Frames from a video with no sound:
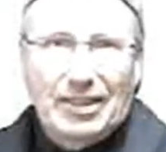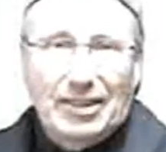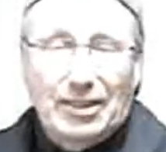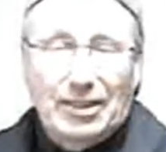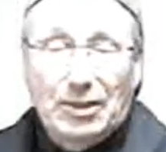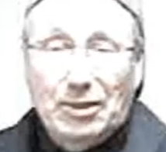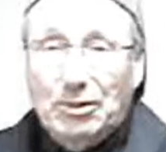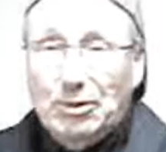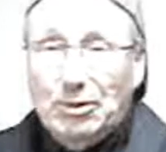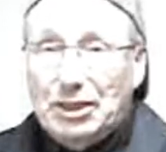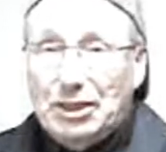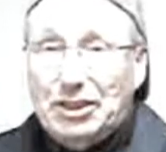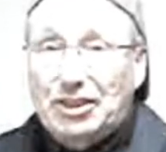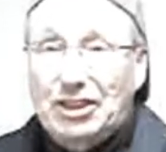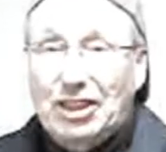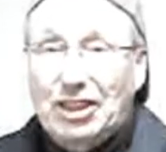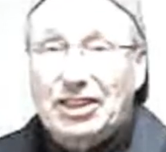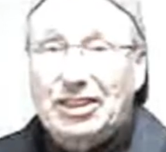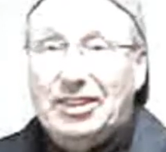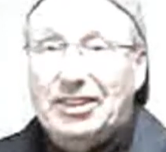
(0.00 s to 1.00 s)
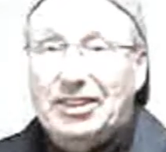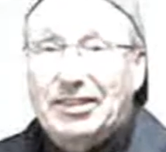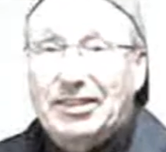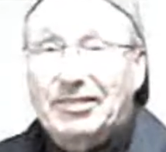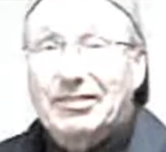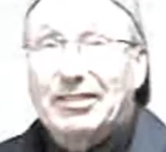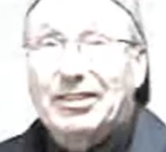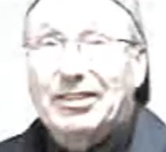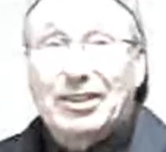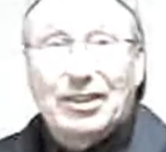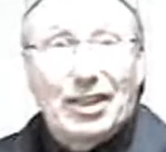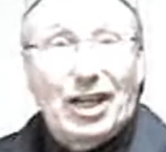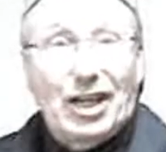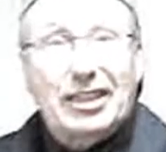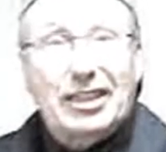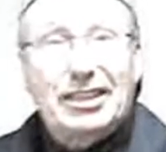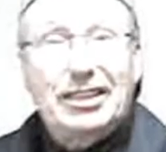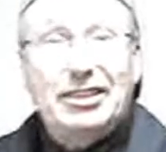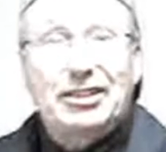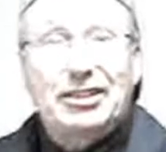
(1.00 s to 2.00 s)
who was just
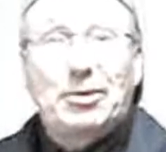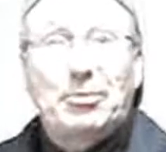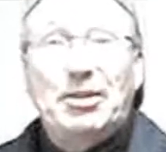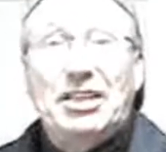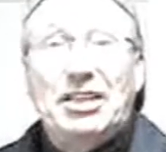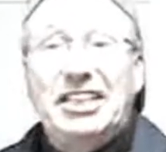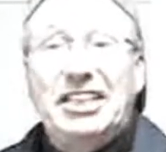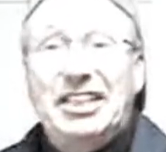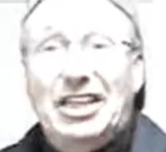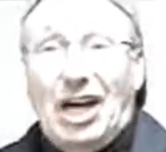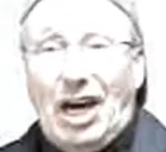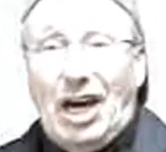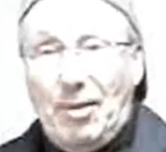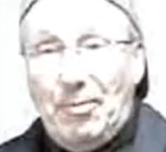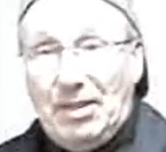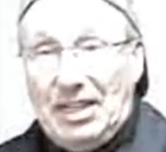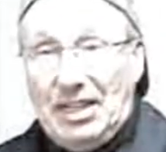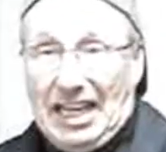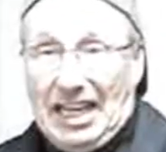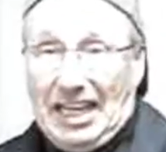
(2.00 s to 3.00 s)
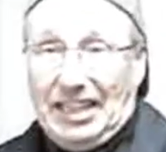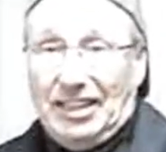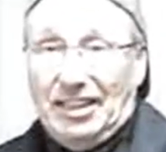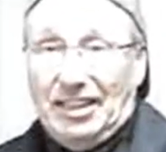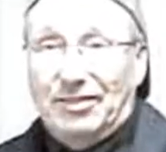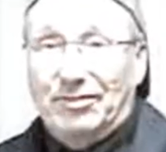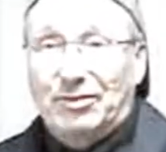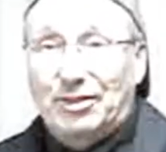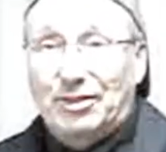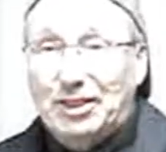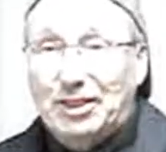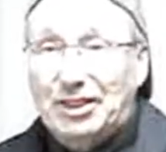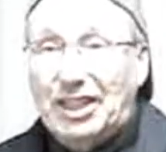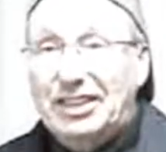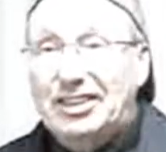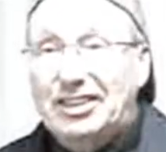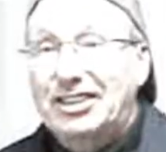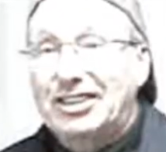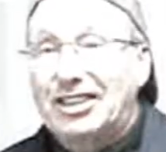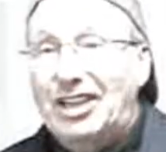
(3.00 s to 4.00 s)
lucky to be nominated for
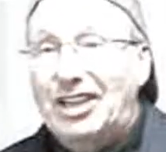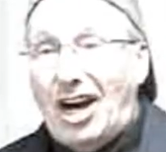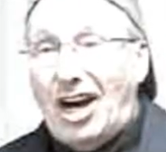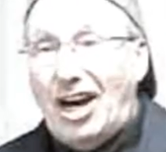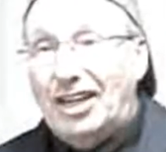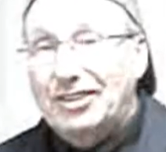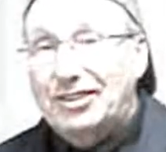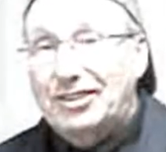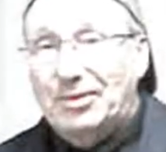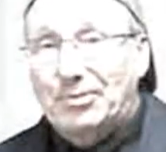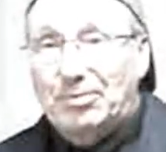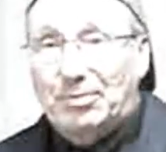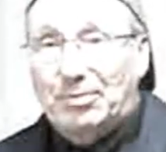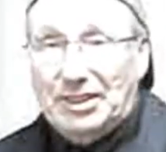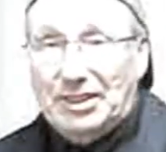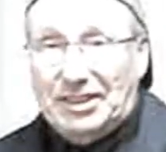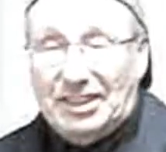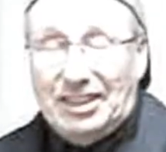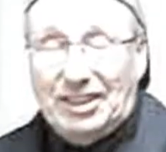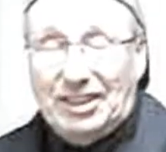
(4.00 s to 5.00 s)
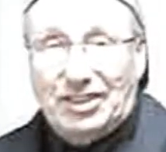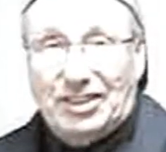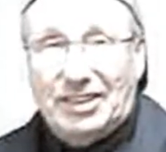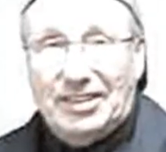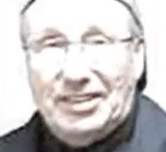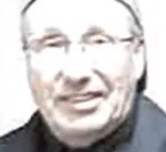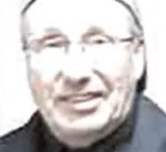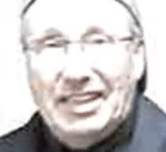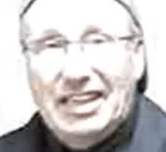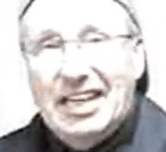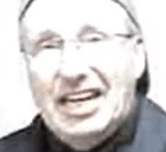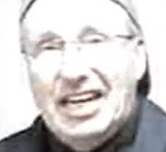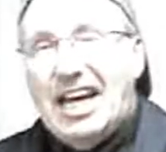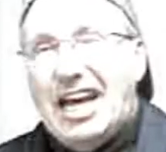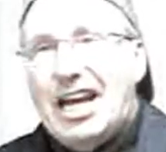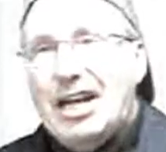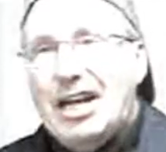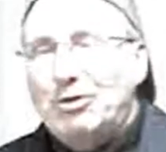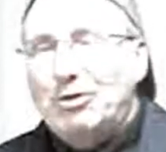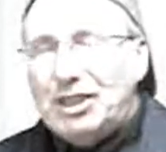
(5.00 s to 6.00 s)
such an awesome position.
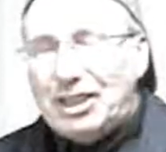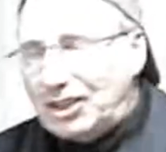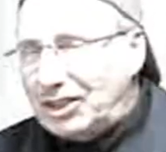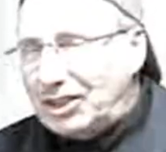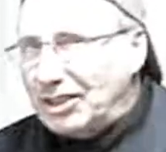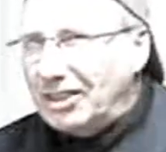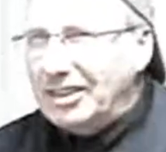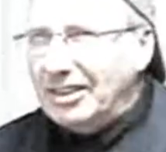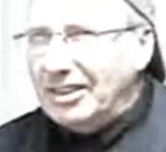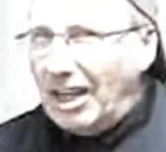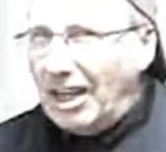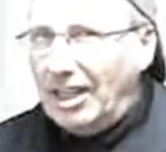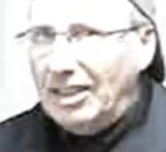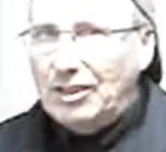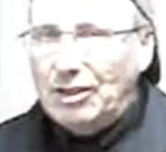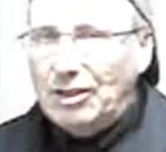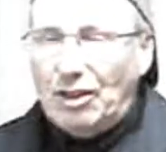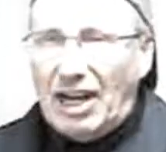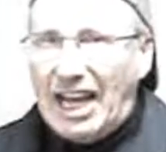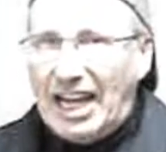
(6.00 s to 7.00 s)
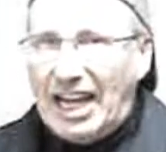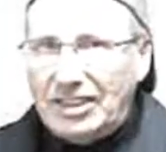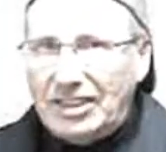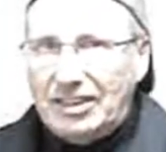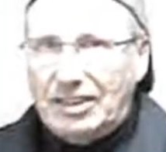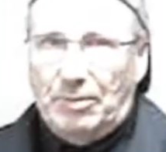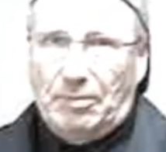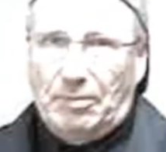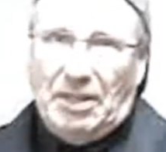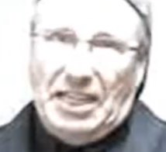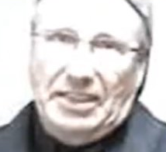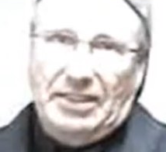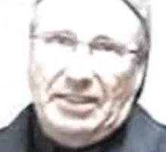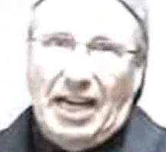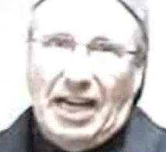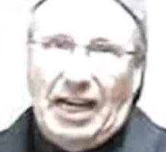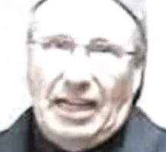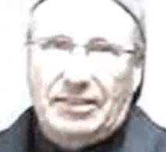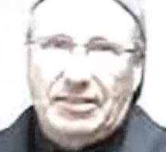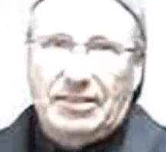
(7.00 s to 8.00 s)
And we shouldn't underestimate
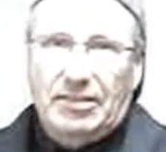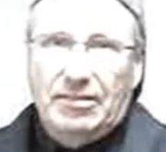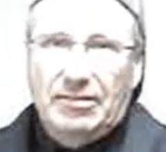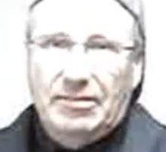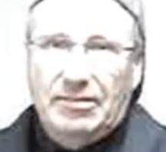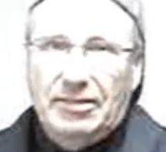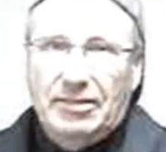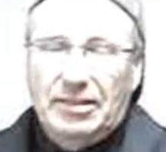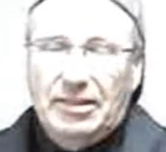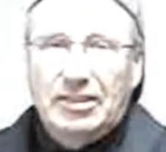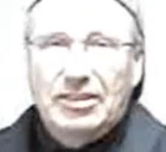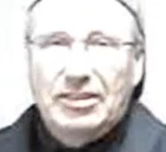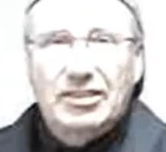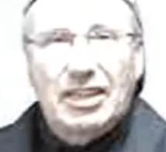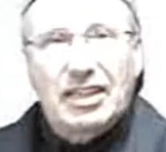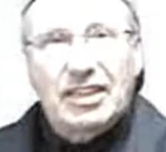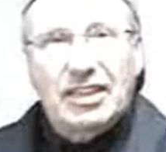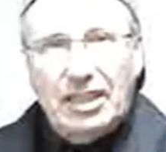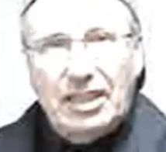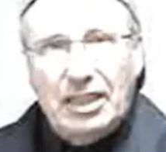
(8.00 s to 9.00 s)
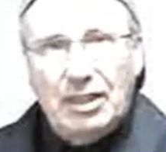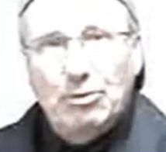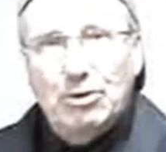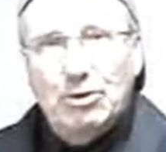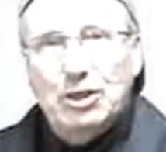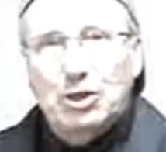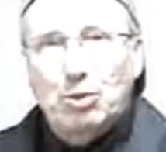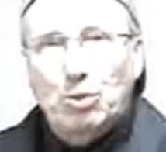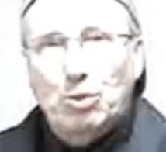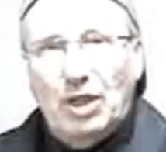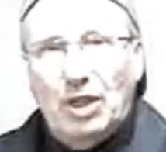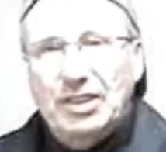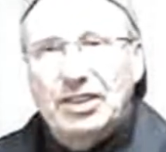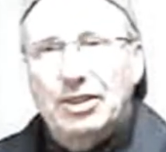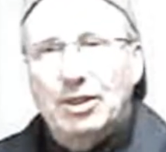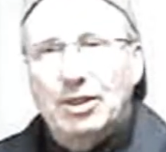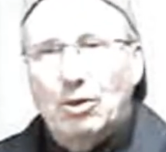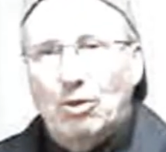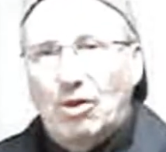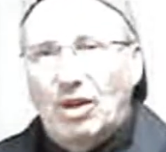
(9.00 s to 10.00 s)
that he was one
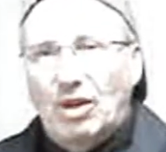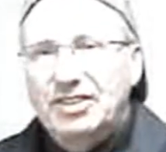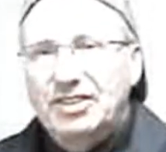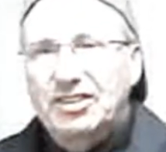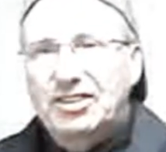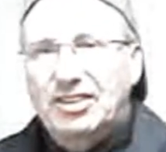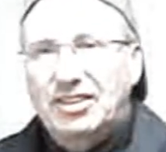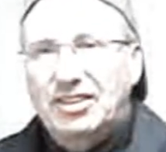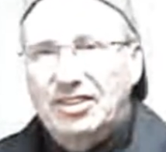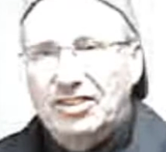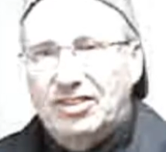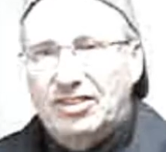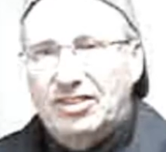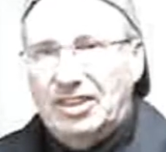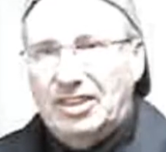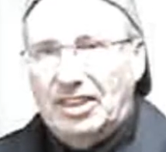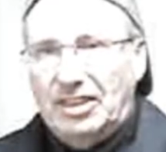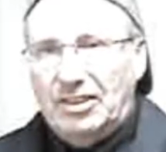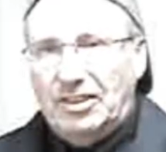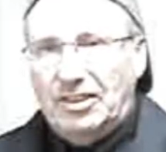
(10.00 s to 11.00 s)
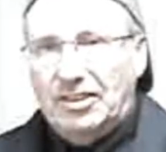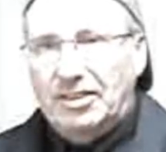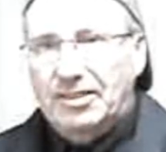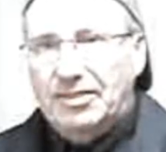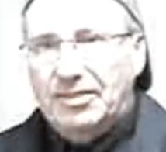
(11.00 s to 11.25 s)
of the ones considered.